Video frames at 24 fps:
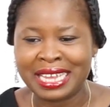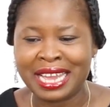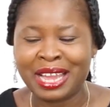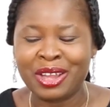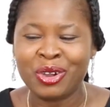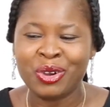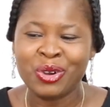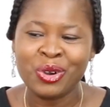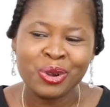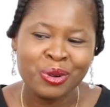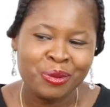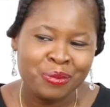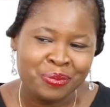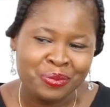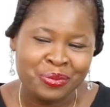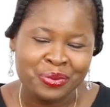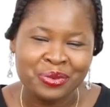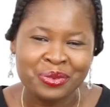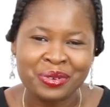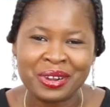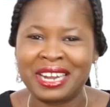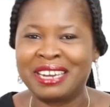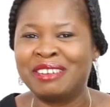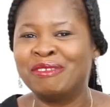I hope
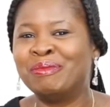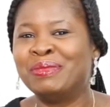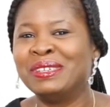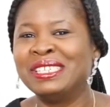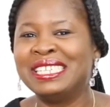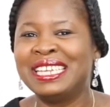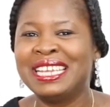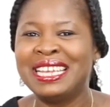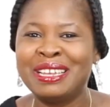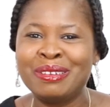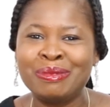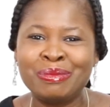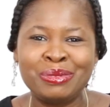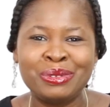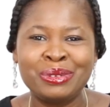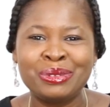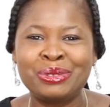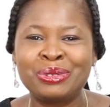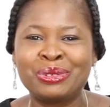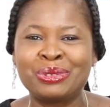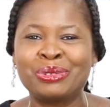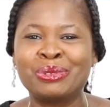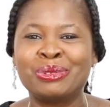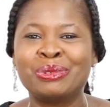I've been able
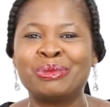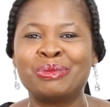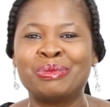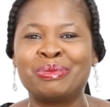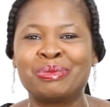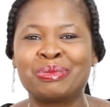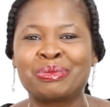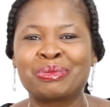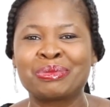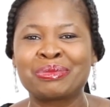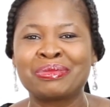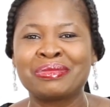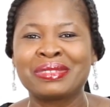to